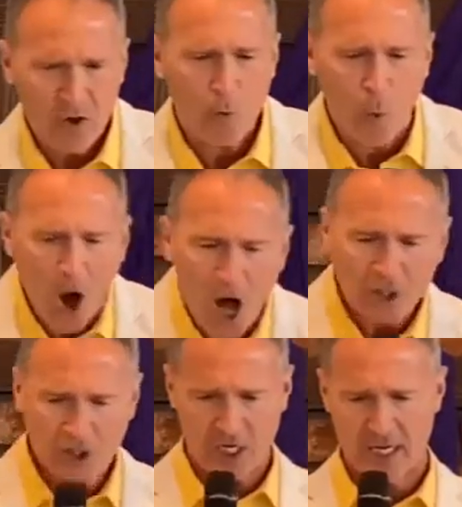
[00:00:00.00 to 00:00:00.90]

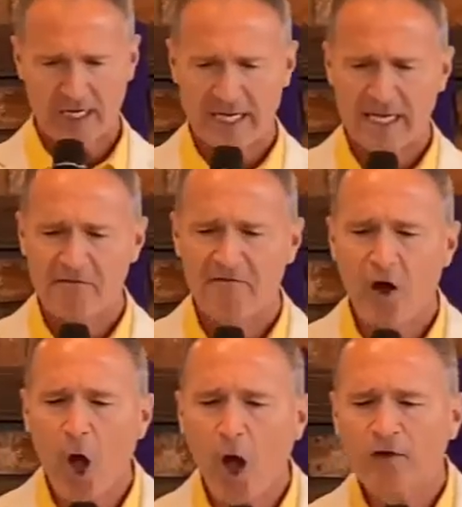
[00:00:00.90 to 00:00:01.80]
Watching
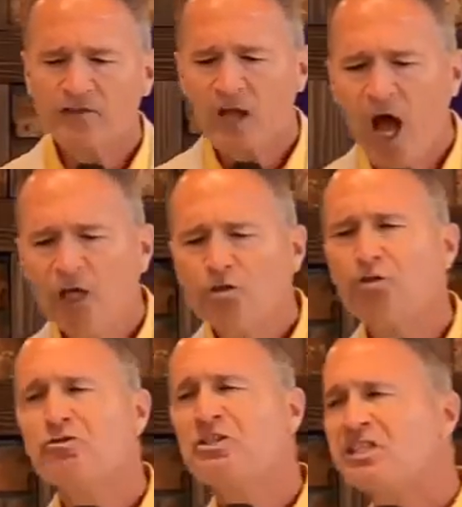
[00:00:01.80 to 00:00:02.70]
involves
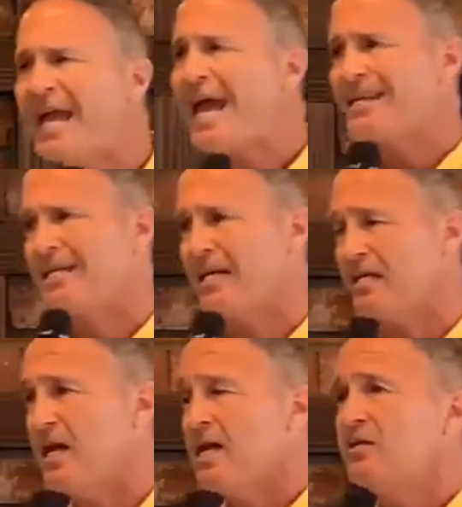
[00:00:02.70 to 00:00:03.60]
understanding
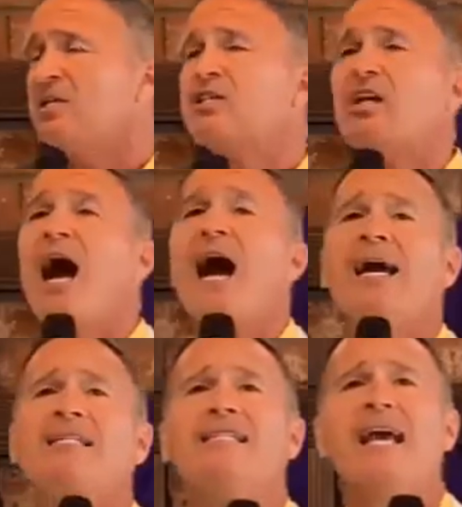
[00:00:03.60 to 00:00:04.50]
the
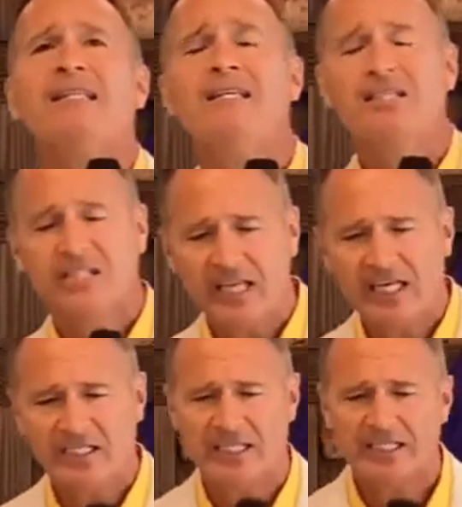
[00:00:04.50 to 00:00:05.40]
signs and the
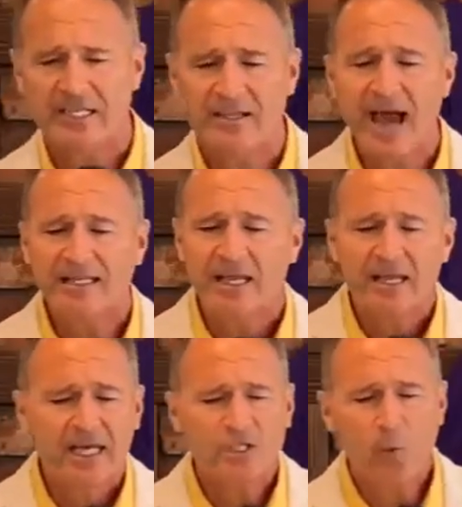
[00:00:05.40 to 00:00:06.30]
seasons, and that
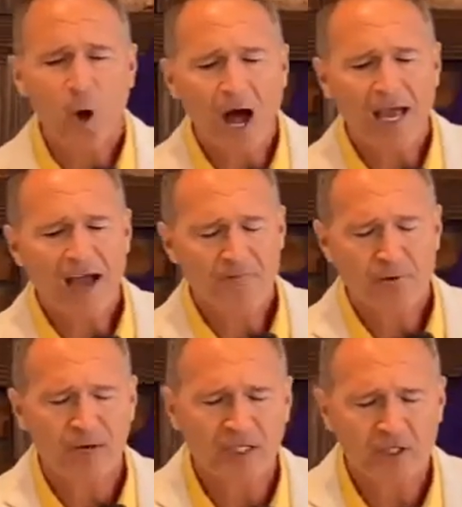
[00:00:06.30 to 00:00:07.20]
is why I
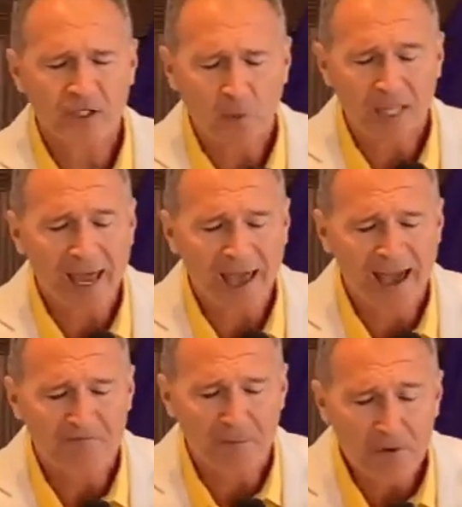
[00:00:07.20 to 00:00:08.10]
preached what I
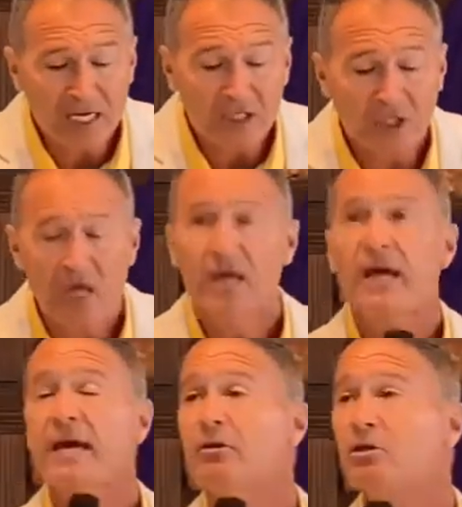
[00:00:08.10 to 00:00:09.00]
have preached.
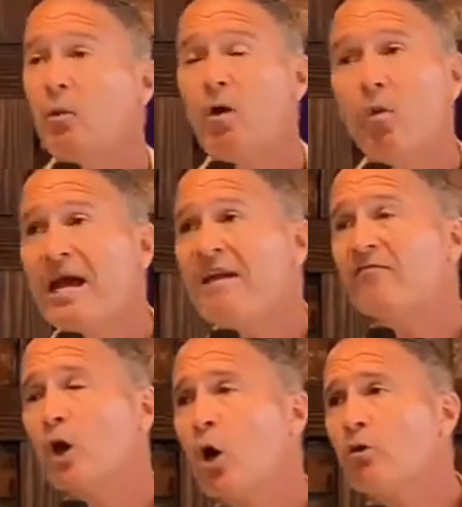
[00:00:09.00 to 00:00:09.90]
Here's what we have
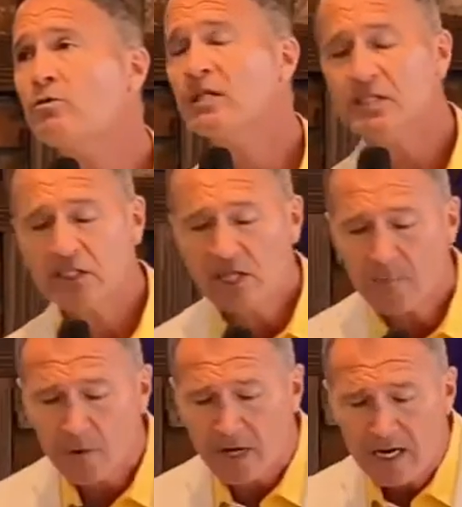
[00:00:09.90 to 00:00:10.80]
learned in
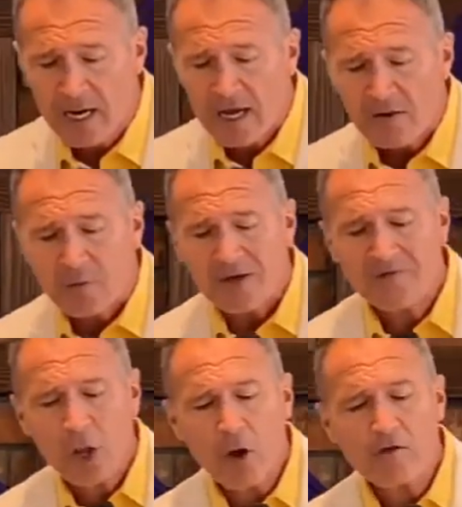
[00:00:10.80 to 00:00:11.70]
summary. We've
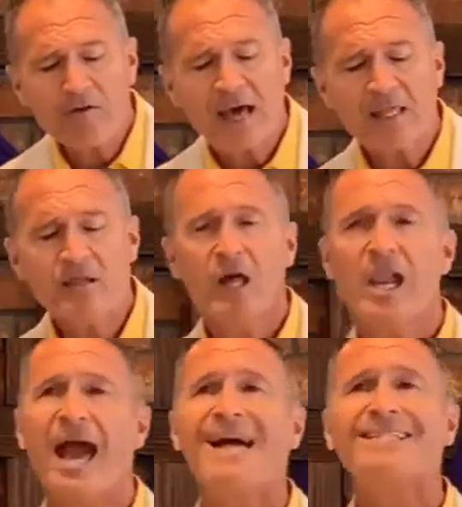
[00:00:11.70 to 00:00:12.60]
learned that in the
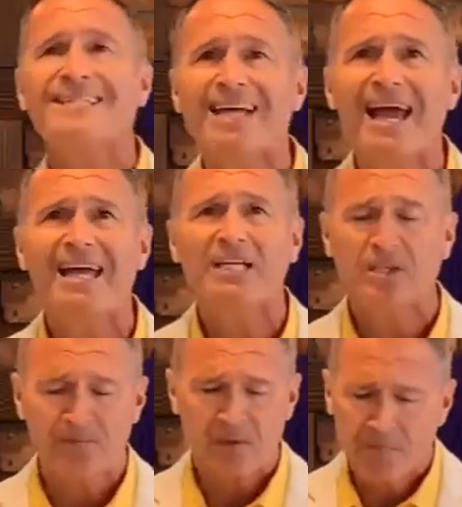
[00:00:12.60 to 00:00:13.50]
last days,
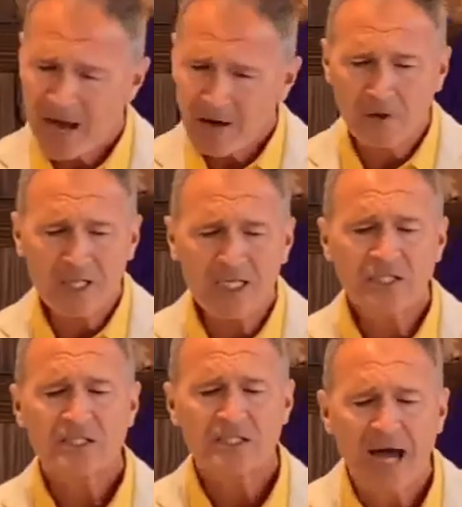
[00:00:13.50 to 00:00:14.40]

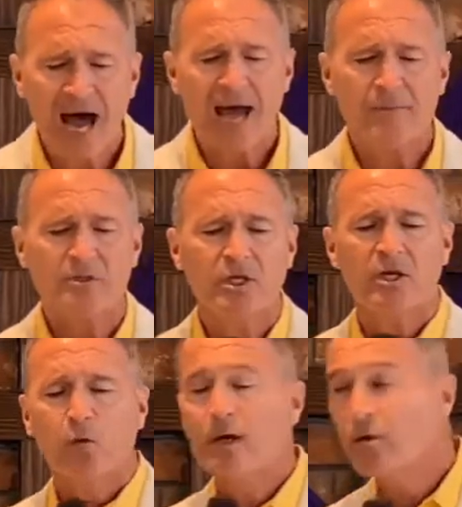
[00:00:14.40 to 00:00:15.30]
perilous times
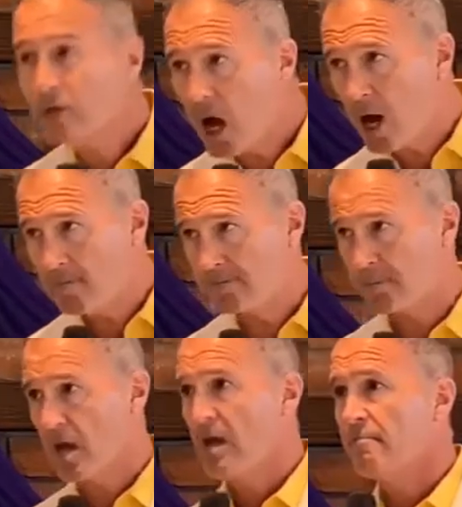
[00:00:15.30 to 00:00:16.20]
will come.
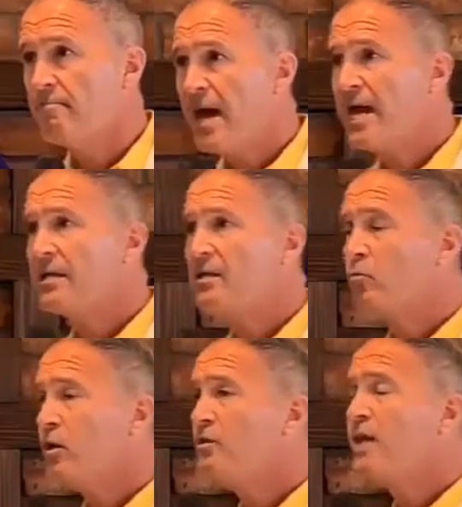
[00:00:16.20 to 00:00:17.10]
Men
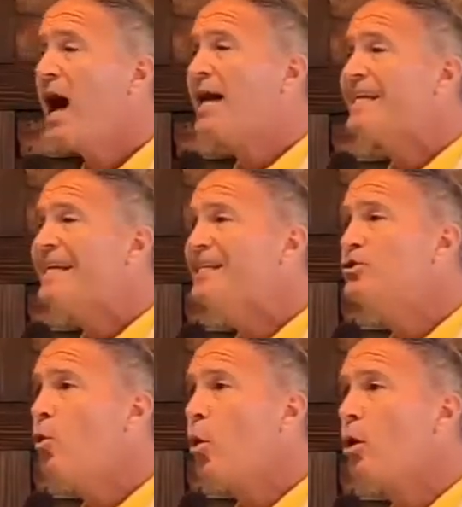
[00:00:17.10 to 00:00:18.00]
will not
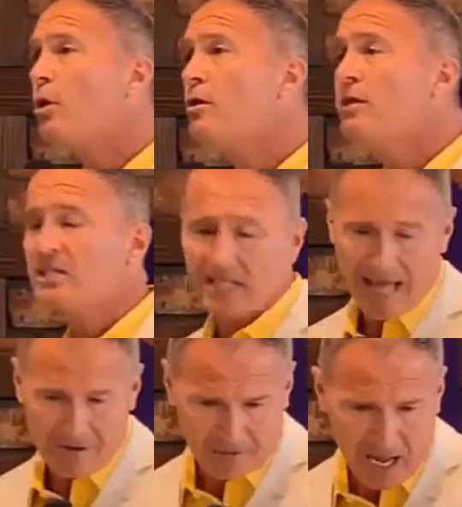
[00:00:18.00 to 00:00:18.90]
endure
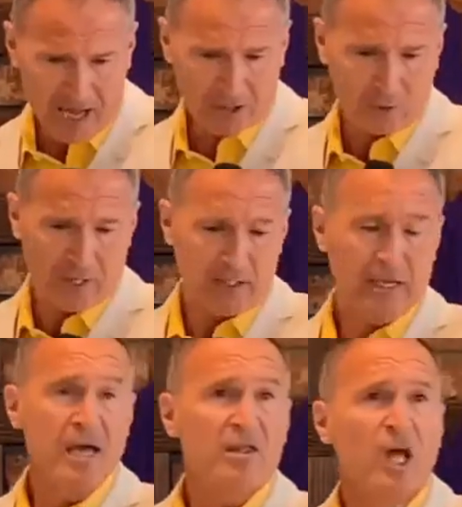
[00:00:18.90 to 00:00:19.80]
sound doctrine.
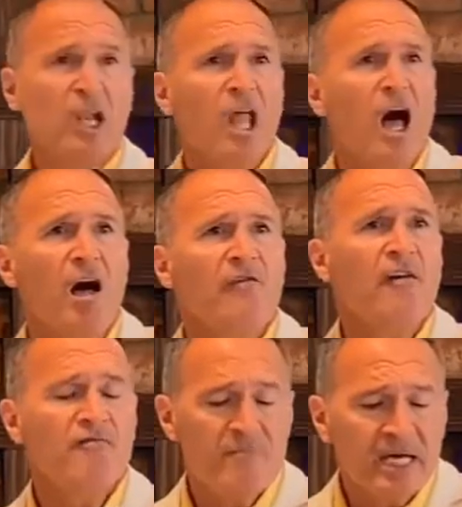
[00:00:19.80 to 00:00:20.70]
The love
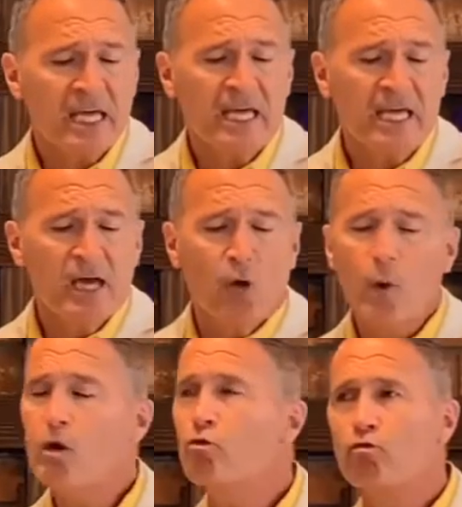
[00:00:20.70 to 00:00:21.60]
of many
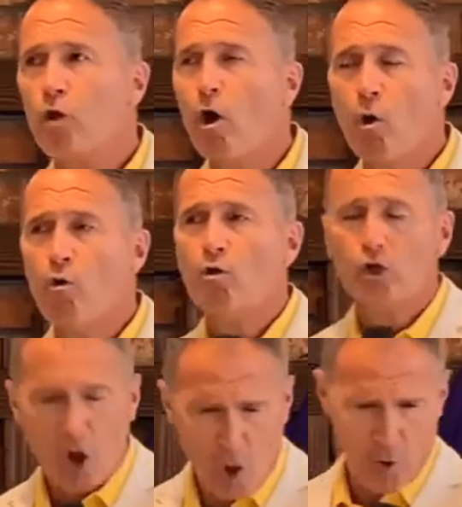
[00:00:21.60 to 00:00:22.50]
will grow
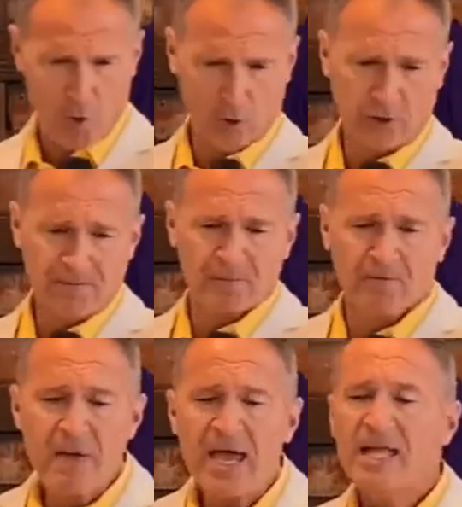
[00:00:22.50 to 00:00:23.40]
cold.
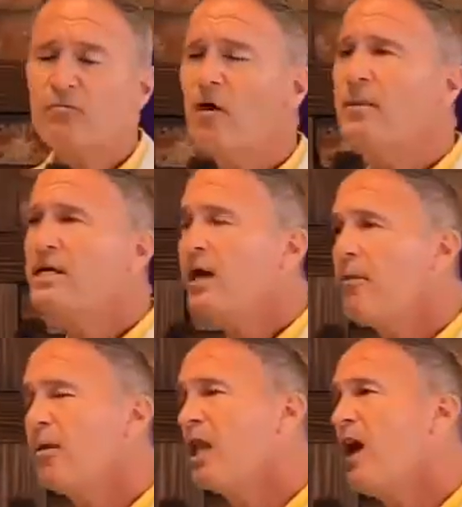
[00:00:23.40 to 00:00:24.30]
Men will
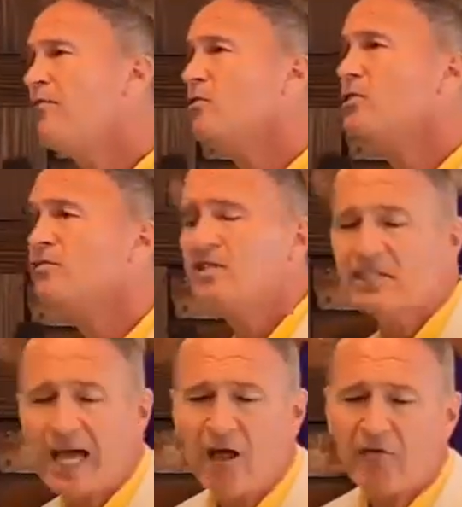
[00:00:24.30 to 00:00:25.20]
become lovers of
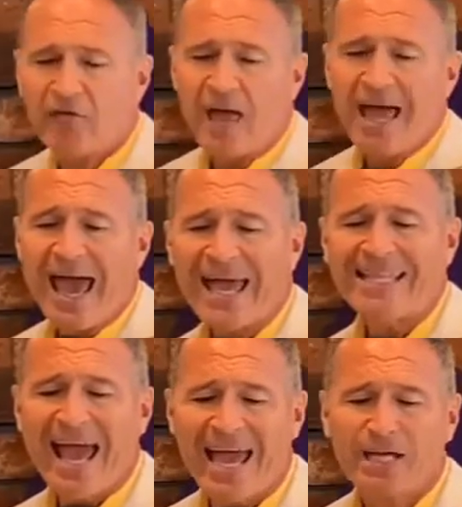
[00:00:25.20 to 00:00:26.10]
self and
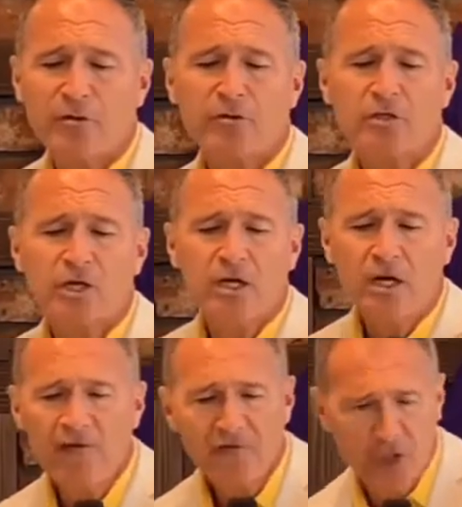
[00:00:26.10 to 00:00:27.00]
haters
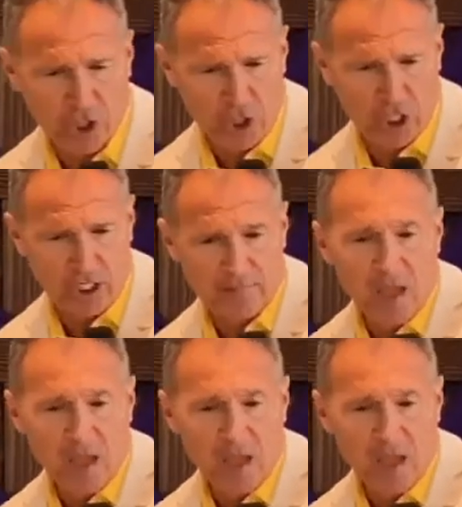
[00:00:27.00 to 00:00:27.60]
of good.